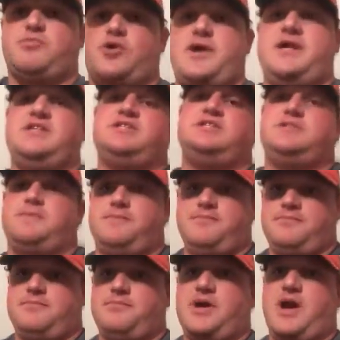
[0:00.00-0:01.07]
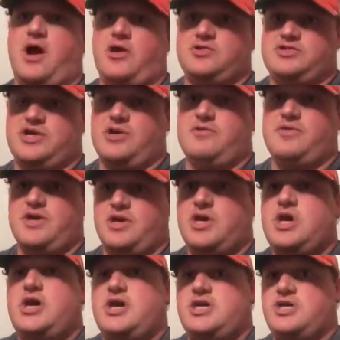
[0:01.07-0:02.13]
Marines, but also
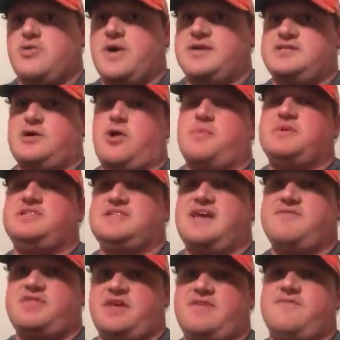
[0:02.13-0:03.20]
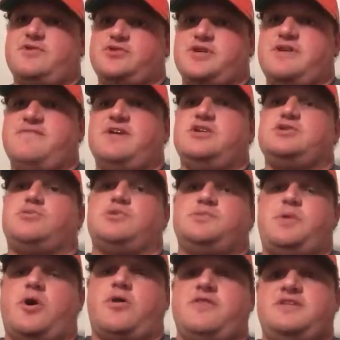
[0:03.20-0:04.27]
the U.S. Army 7th Infantry Division
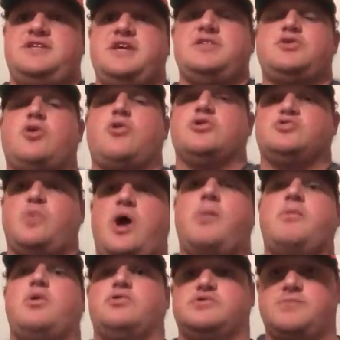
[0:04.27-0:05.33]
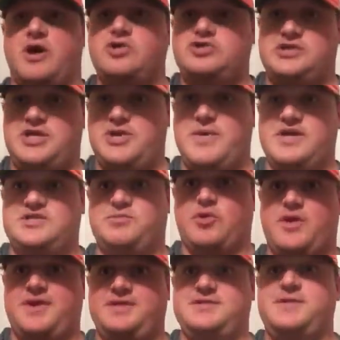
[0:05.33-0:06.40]
was part of the 10th Corps as well, but it was mostly U.S.
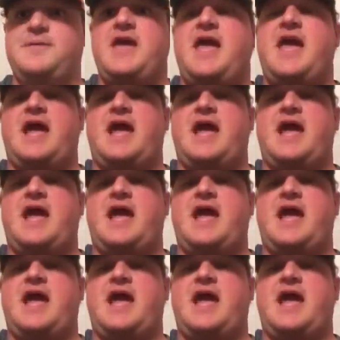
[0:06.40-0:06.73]
Marines.